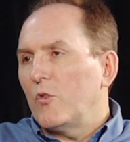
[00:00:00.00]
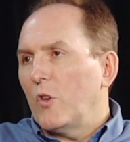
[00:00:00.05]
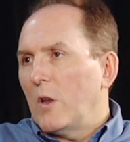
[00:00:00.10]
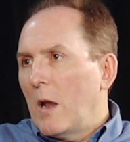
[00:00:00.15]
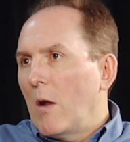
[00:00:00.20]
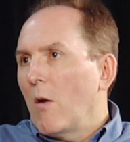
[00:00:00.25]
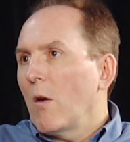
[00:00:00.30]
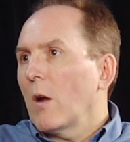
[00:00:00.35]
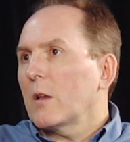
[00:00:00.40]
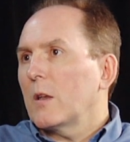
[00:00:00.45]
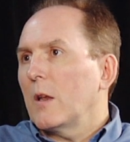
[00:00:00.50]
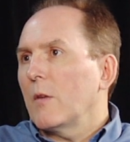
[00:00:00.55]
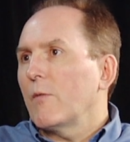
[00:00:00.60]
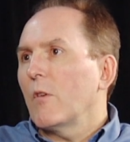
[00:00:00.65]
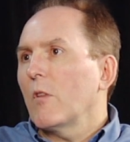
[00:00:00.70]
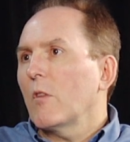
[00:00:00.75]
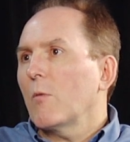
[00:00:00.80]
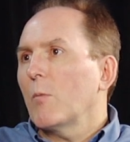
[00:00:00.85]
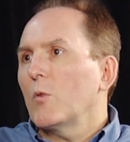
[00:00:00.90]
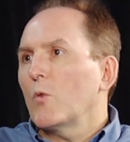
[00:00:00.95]
generic
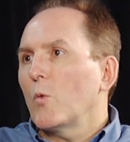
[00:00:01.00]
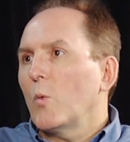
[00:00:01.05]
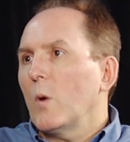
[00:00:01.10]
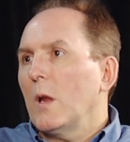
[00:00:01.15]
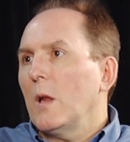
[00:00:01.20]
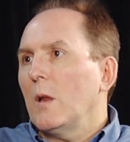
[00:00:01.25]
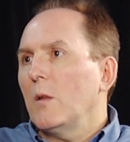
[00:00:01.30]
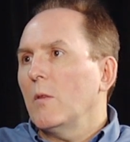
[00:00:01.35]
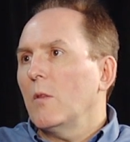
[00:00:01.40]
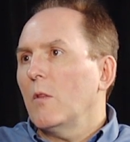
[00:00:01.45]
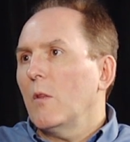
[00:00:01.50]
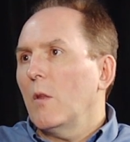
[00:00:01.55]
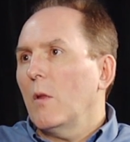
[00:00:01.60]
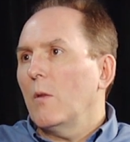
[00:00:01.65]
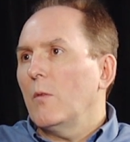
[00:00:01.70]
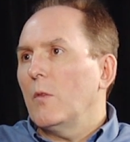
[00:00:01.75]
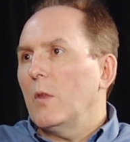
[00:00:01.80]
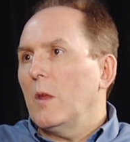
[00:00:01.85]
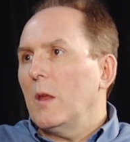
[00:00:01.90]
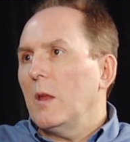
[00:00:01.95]
difference between
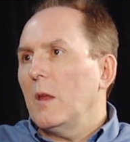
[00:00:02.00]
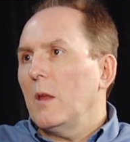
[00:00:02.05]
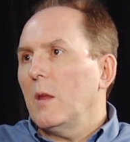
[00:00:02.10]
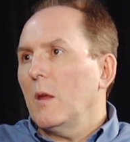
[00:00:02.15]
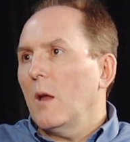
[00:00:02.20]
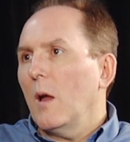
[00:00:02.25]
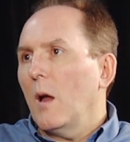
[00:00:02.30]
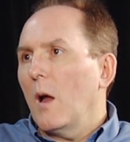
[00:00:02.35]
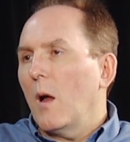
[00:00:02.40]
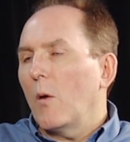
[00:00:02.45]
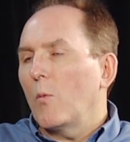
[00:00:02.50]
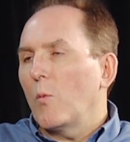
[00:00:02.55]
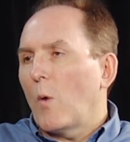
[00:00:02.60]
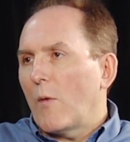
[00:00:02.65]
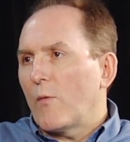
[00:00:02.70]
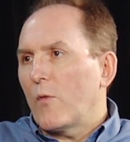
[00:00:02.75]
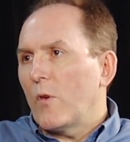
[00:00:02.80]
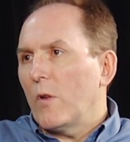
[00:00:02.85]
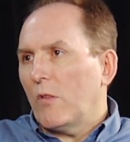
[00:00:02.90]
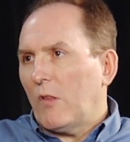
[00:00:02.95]
the uh,
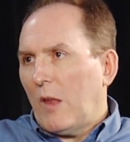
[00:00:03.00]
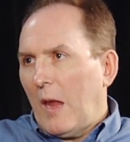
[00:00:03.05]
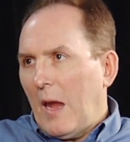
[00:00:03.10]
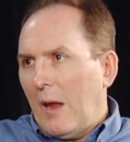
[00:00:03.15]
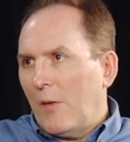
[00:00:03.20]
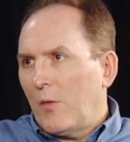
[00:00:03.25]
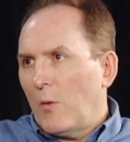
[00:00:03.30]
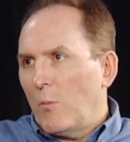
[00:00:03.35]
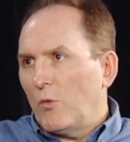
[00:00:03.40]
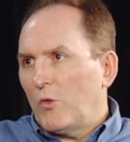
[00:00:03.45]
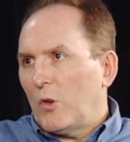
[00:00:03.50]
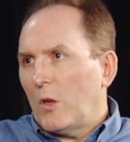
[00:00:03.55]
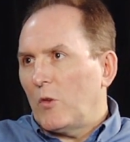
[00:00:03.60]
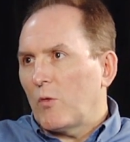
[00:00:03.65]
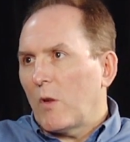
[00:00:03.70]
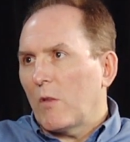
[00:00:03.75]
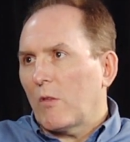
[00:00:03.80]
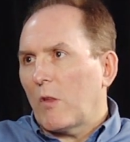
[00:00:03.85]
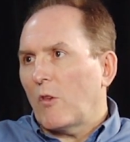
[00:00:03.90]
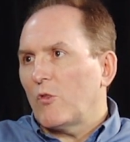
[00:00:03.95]
reference and the machine
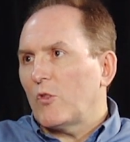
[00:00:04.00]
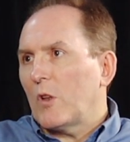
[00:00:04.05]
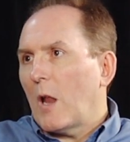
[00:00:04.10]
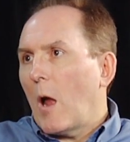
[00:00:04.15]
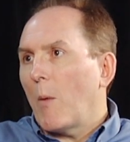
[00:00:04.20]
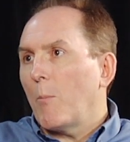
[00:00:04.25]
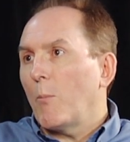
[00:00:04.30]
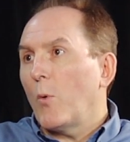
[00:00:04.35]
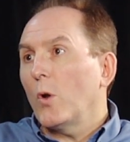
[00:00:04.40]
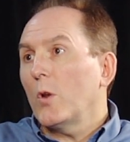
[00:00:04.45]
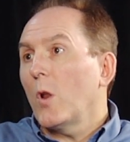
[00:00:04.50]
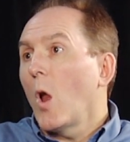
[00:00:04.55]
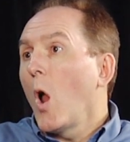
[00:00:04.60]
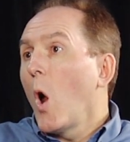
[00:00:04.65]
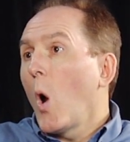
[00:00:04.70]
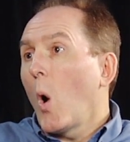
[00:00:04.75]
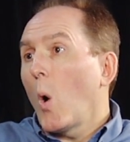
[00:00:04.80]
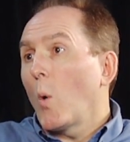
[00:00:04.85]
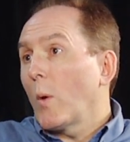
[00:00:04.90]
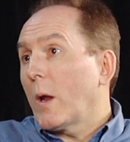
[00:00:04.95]
translation output,
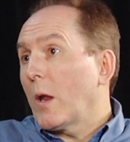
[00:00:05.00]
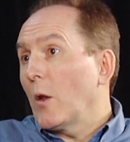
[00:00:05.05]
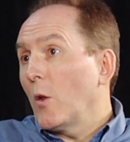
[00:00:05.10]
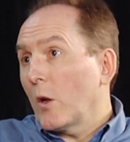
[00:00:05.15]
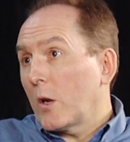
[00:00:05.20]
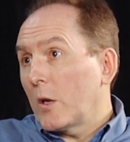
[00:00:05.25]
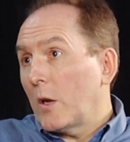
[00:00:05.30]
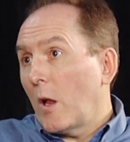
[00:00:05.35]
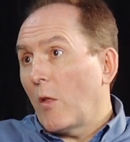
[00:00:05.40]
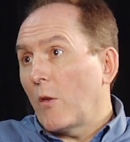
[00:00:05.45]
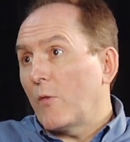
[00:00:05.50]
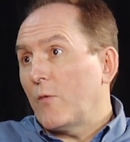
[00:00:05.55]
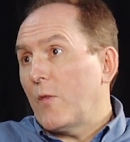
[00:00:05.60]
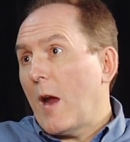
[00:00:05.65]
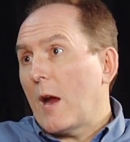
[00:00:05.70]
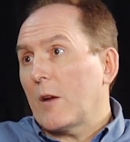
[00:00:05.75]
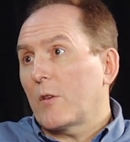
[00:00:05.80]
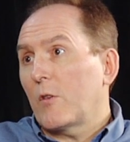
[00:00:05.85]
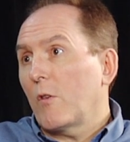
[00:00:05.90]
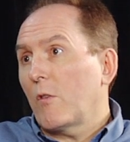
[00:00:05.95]
or we can look at other
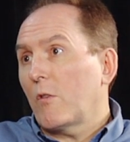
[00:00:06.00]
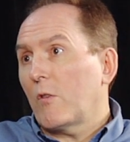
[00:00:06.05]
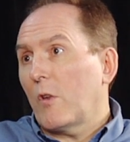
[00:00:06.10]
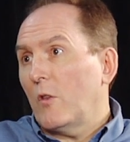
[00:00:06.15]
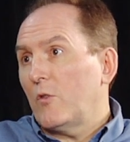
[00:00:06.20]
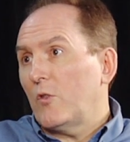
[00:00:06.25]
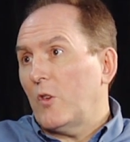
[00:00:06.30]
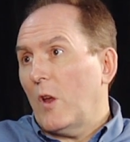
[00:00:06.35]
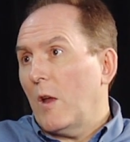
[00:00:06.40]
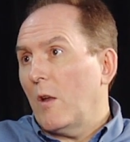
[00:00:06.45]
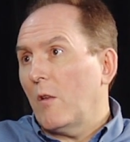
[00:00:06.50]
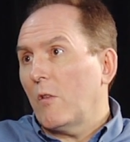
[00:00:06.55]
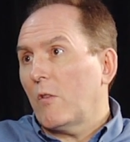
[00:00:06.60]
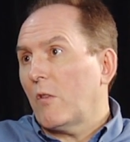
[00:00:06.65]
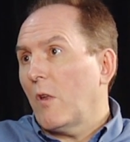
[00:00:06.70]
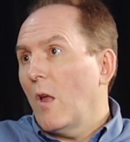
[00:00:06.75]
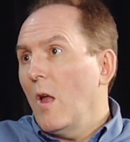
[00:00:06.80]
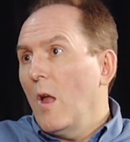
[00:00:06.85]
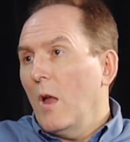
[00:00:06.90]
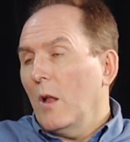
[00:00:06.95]
factors such
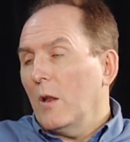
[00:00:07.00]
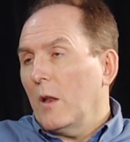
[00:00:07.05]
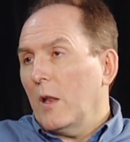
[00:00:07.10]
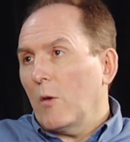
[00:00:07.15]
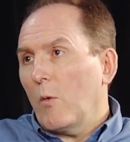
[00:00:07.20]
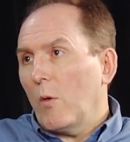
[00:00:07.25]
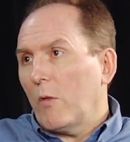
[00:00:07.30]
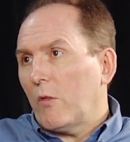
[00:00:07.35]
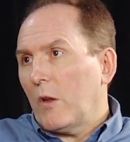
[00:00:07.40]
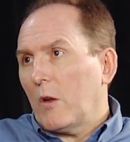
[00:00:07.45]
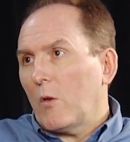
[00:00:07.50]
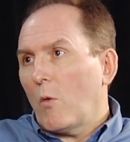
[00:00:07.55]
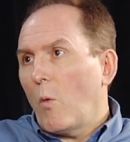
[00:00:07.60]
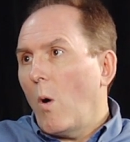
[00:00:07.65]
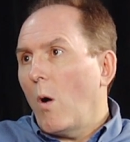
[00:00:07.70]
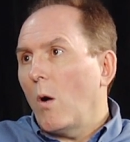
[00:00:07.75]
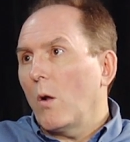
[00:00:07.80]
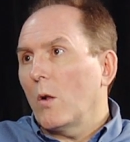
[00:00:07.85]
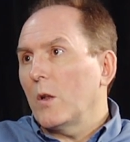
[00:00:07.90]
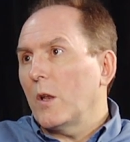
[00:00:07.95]
as linguistic
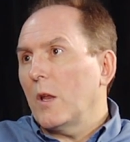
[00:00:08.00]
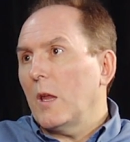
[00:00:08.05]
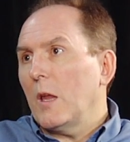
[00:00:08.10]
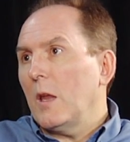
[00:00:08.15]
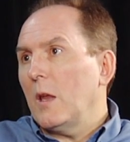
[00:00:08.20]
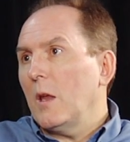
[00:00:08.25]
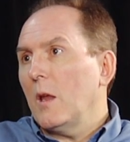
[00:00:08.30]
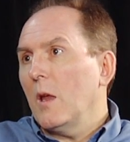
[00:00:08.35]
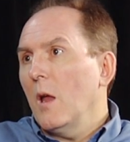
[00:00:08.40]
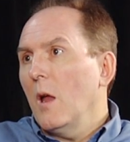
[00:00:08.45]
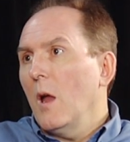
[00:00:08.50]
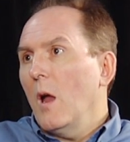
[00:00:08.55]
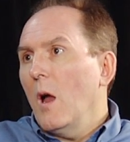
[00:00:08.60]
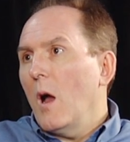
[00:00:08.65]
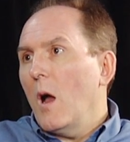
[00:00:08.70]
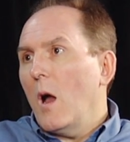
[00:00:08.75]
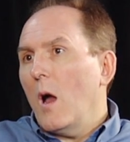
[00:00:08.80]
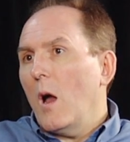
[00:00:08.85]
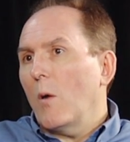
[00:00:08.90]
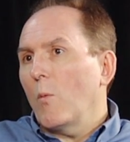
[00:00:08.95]
quality,
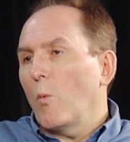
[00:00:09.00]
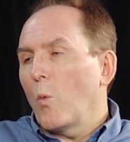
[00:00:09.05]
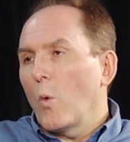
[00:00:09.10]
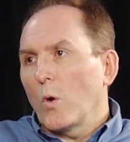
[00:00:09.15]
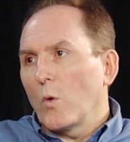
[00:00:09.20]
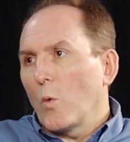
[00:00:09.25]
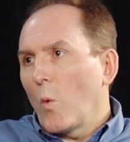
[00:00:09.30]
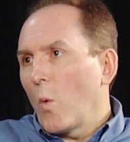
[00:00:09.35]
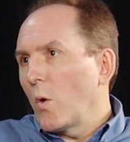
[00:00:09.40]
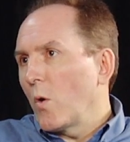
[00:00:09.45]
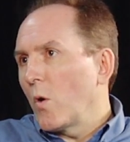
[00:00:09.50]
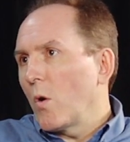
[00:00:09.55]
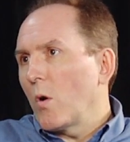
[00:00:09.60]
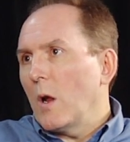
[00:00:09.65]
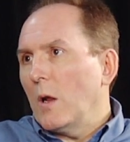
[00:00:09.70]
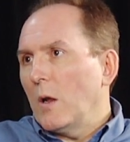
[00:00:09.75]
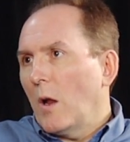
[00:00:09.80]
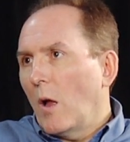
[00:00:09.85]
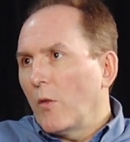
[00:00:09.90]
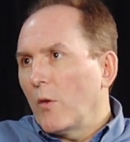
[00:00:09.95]
uh, word
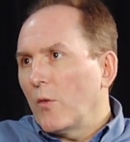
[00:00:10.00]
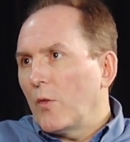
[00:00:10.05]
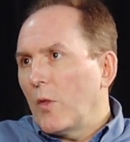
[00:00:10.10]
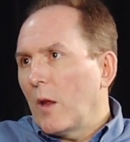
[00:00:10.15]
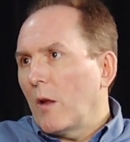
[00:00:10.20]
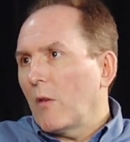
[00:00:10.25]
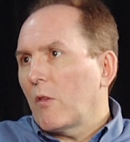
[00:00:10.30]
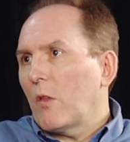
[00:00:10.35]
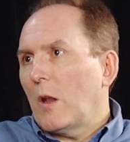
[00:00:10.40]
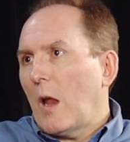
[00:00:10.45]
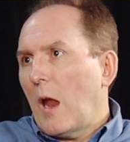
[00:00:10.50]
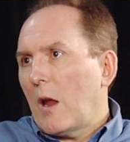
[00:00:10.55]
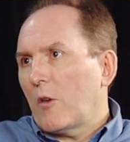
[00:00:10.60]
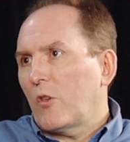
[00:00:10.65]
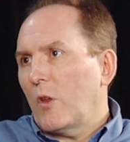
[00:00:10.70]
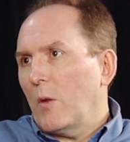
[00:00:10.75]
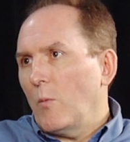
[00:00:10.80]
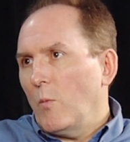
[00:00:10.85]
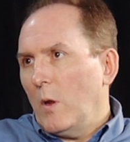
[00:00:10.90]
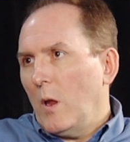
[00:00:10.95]
order and other things that
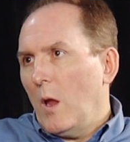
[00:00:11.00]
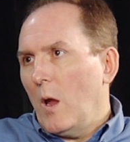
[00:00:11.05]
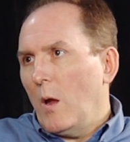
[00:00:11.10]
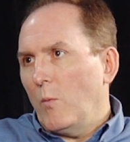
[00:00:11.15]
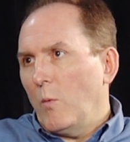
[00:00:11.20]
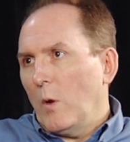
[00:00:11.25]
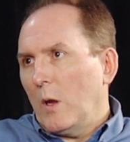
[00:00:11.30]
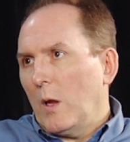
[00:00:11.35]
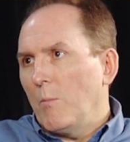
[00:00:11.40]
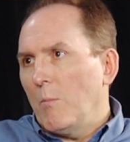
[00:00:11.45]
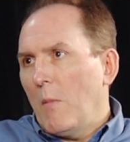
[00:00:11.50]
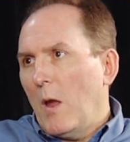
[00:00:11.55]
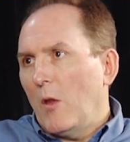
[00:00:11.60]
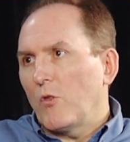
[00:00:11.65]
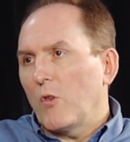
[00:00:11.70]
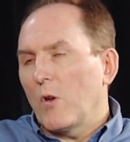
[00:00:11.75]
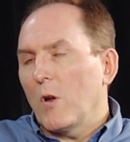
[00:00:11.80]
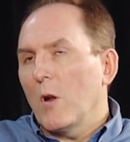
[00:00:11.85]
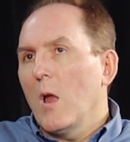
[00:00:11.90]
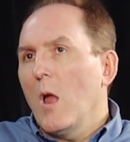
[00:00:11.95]
actually we, uh, we can
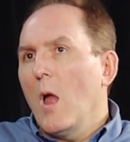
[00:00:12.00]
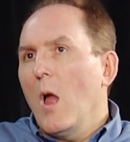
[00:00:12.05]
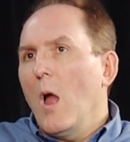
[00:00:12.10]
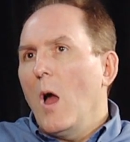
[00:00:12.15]
measure.